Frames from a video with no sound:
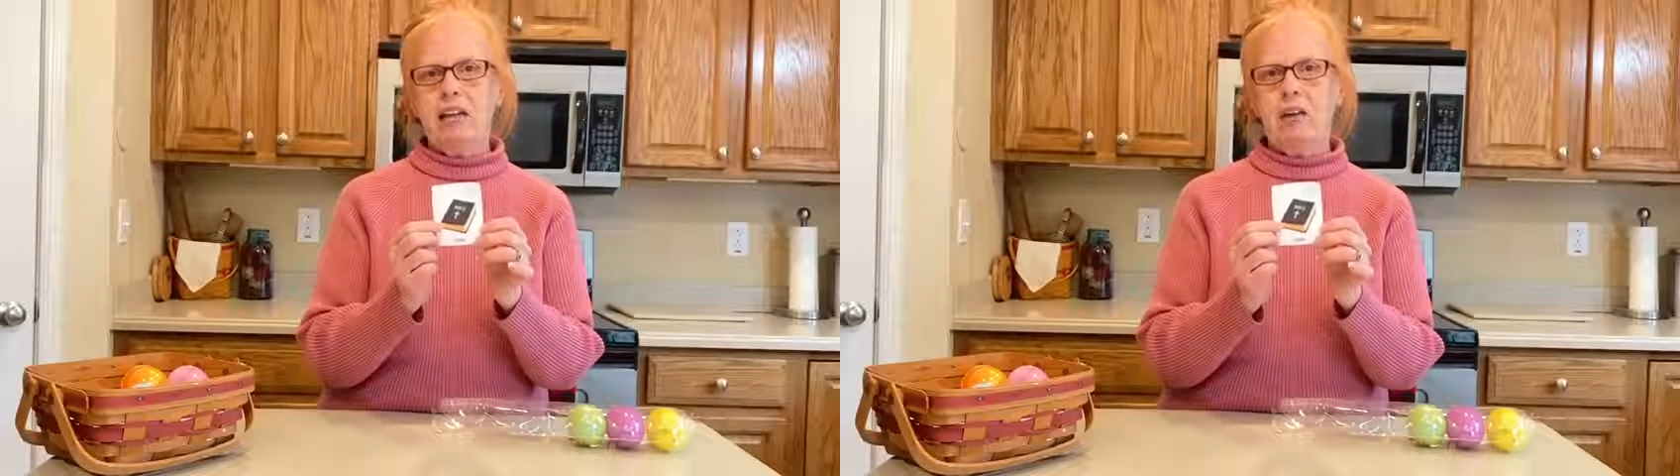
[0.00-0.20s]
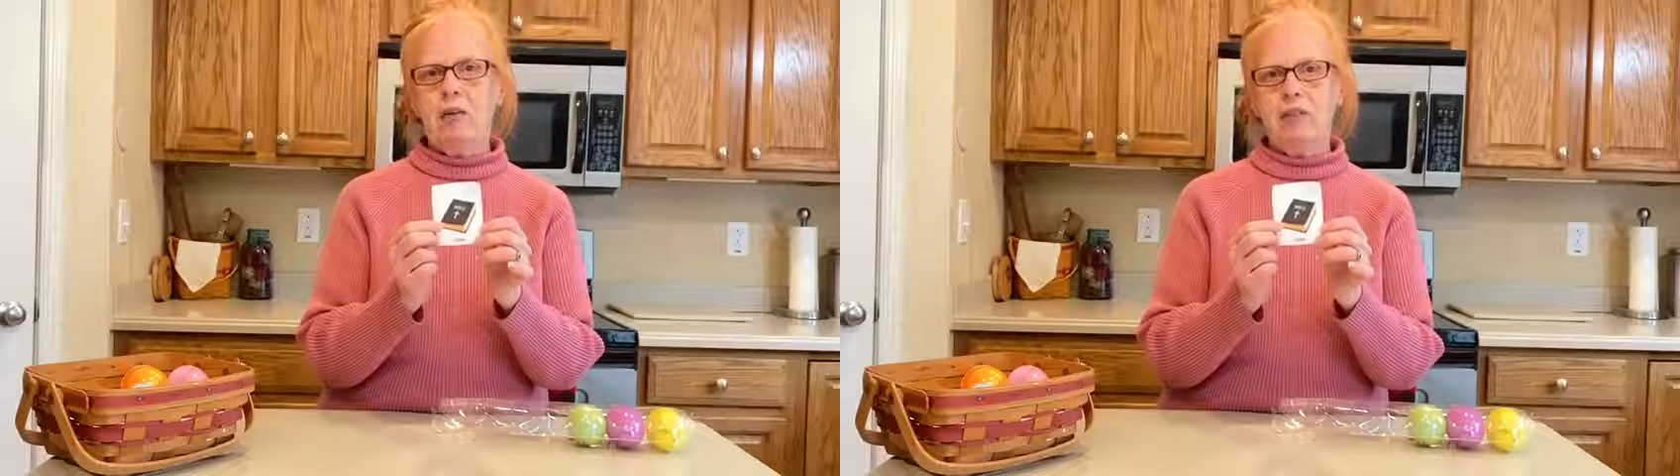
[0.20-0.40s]

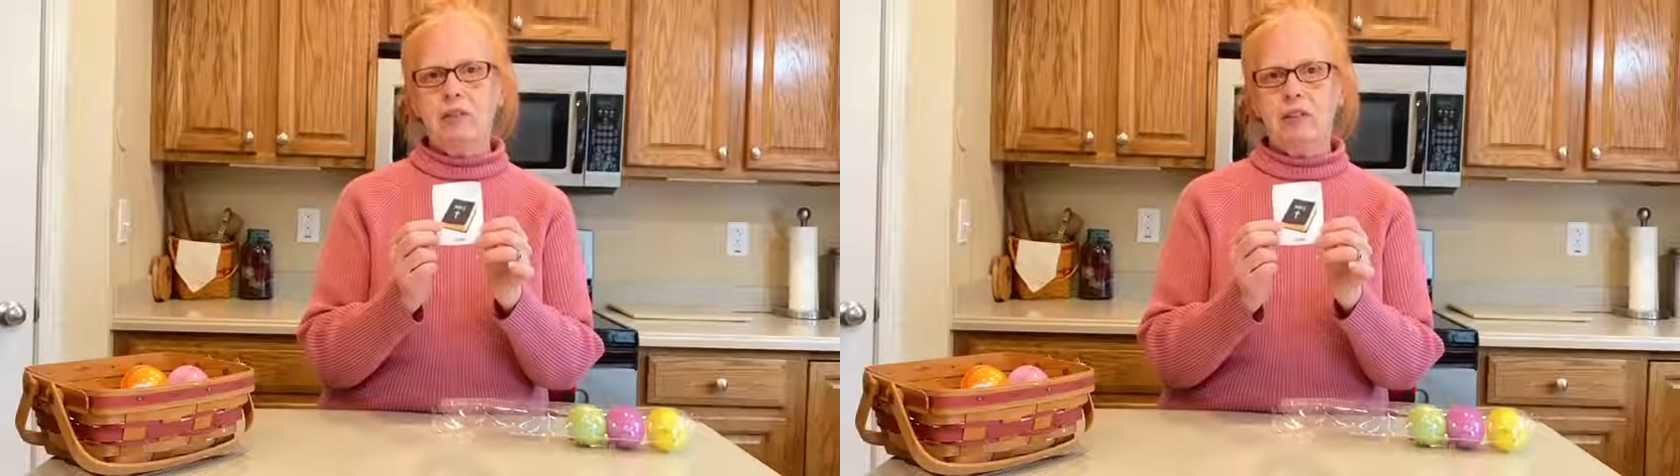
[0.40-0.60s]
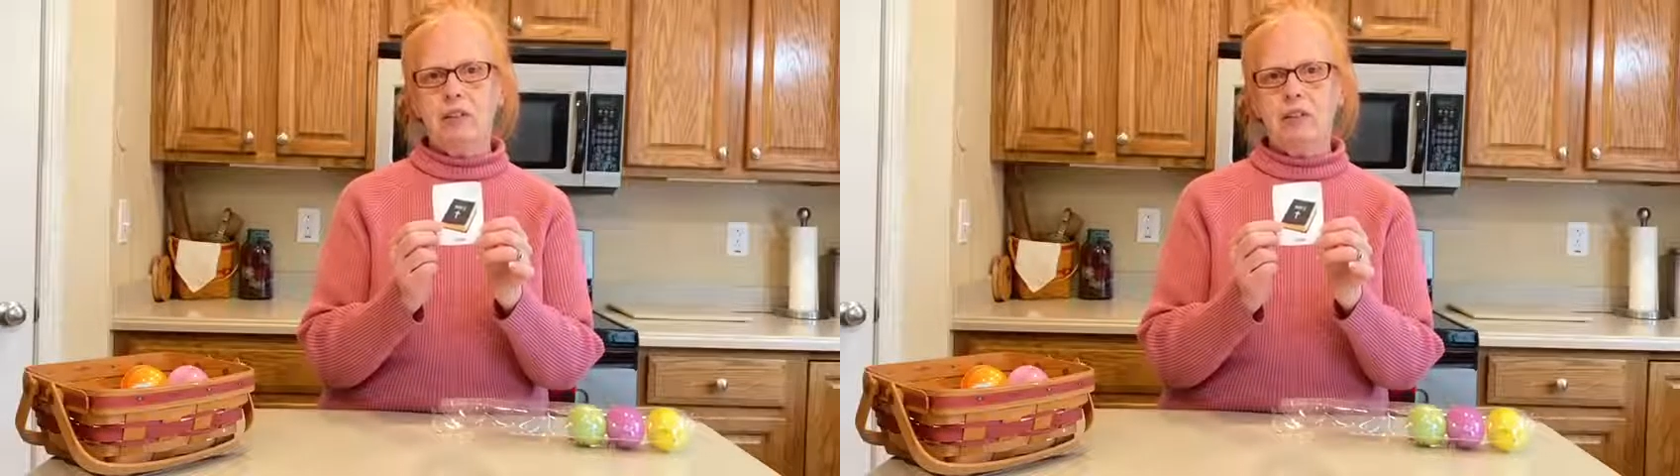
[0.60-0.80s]
he was
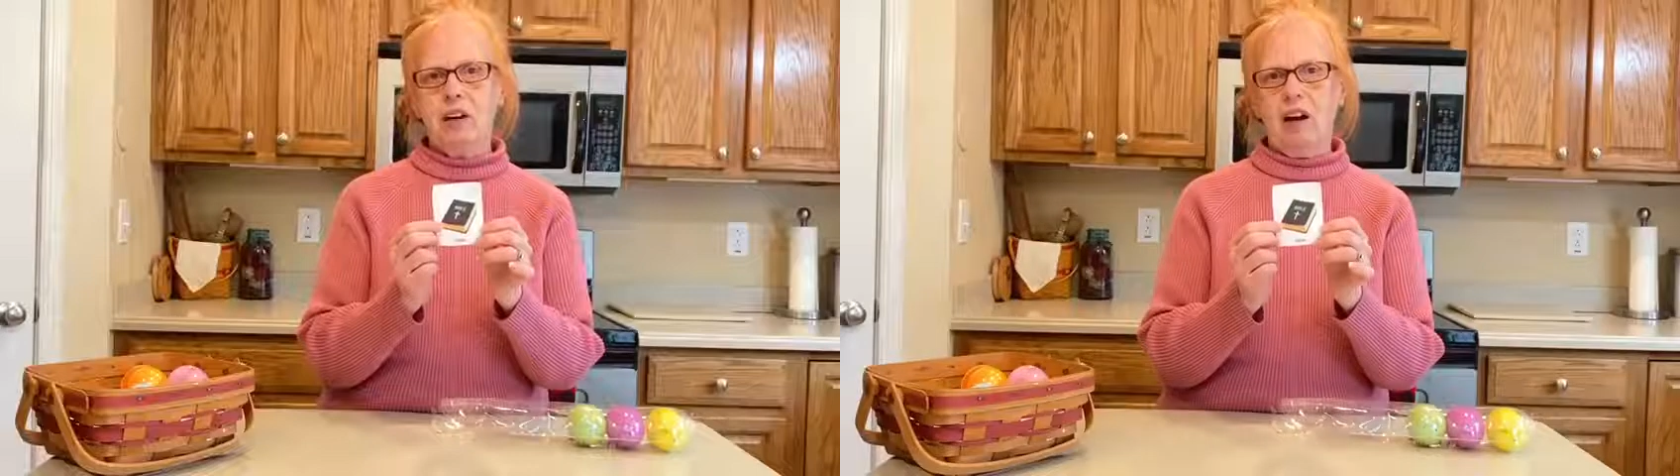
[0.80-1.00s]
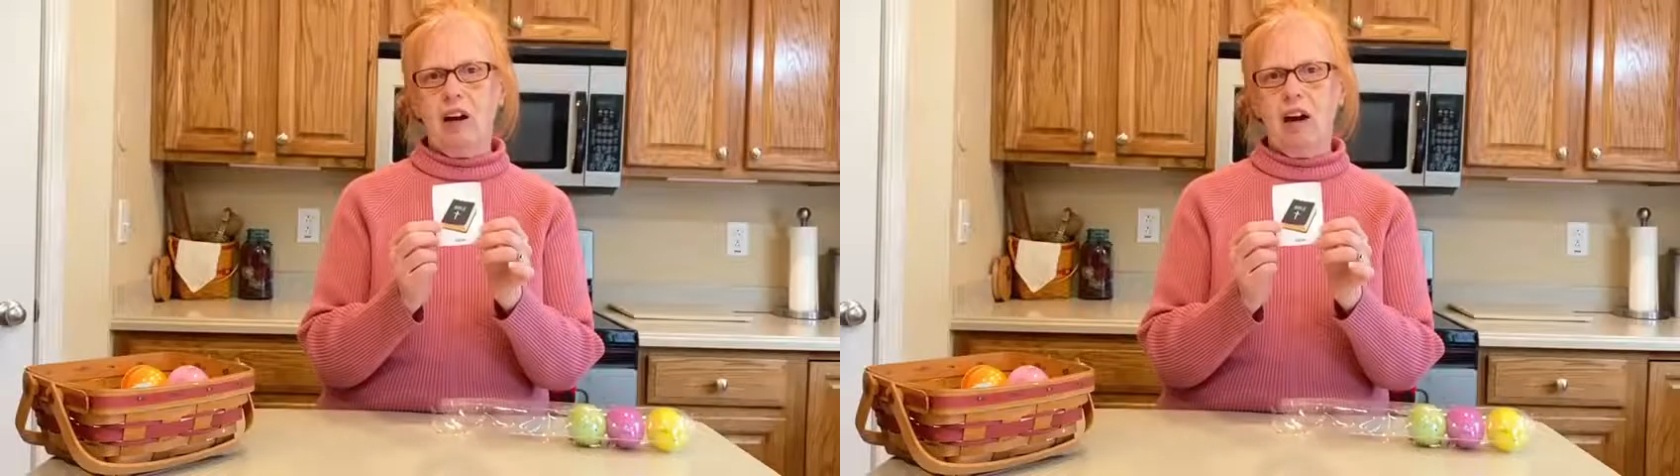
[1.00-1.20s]
going to
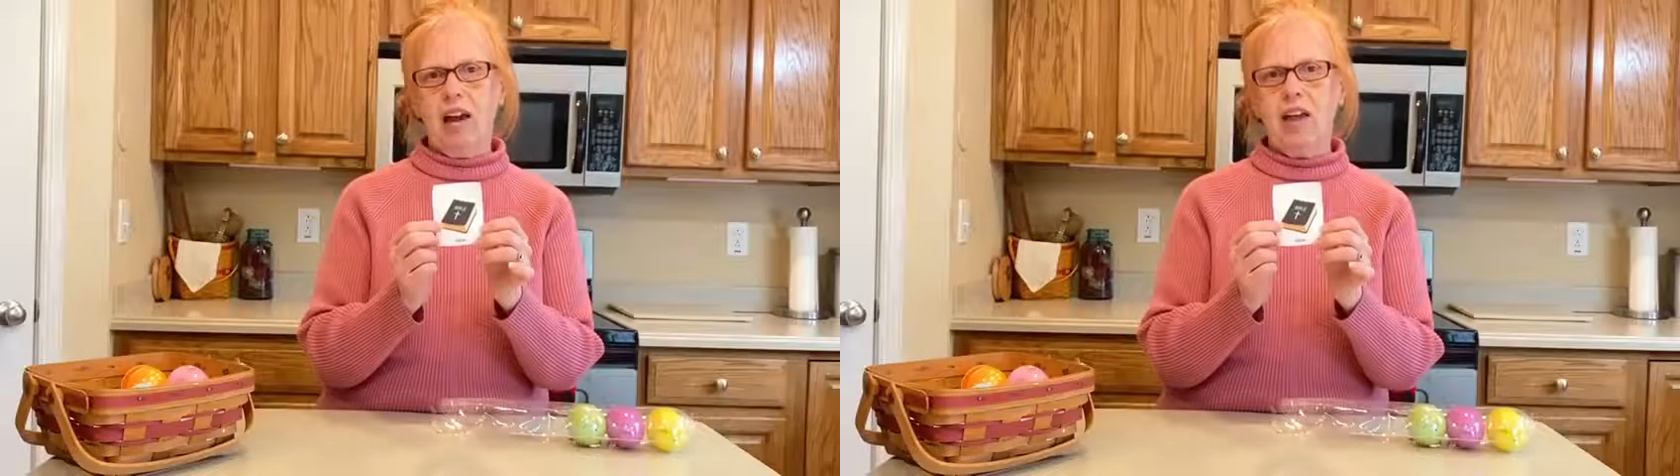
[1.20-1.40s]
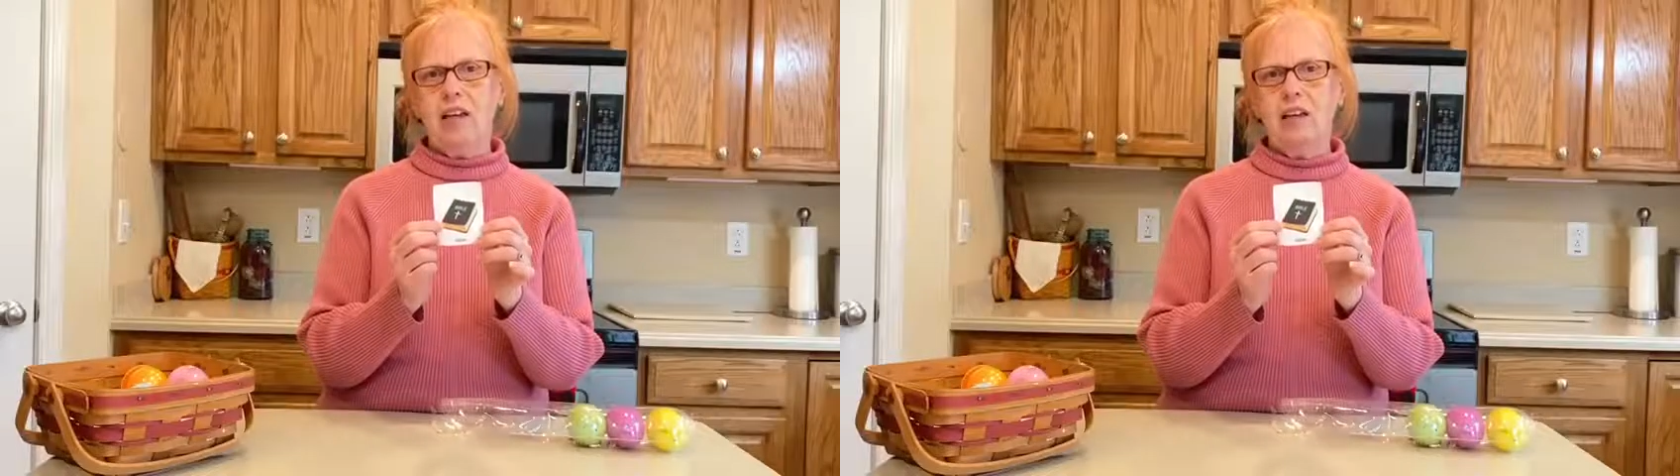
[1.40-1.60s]

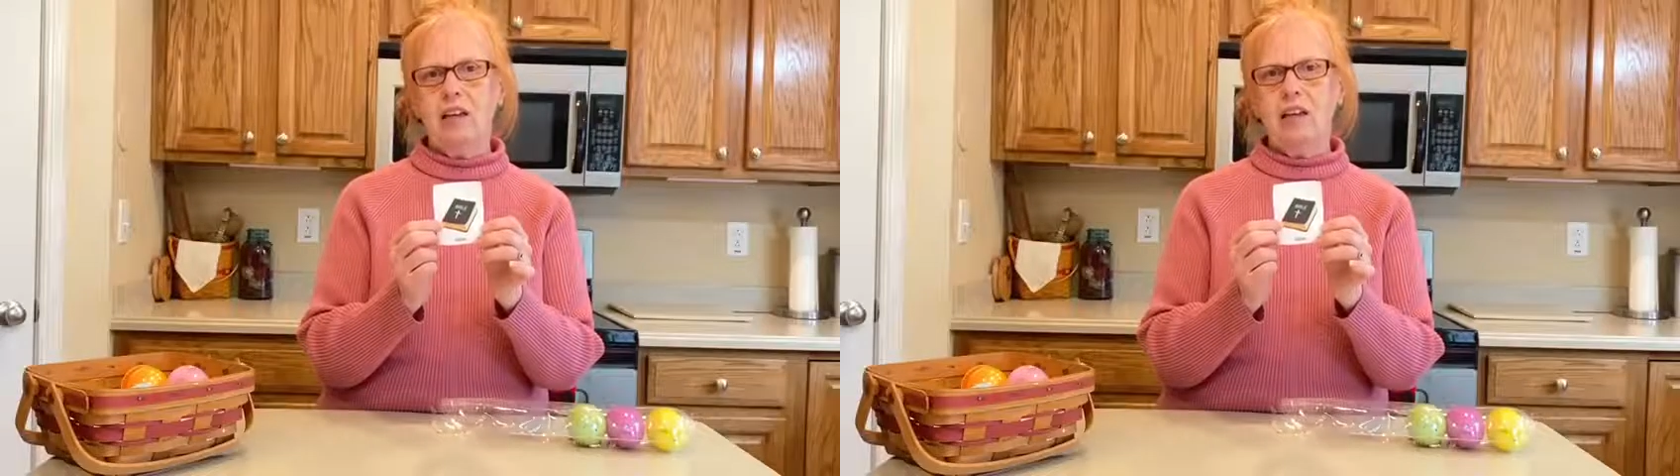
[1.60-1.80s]
die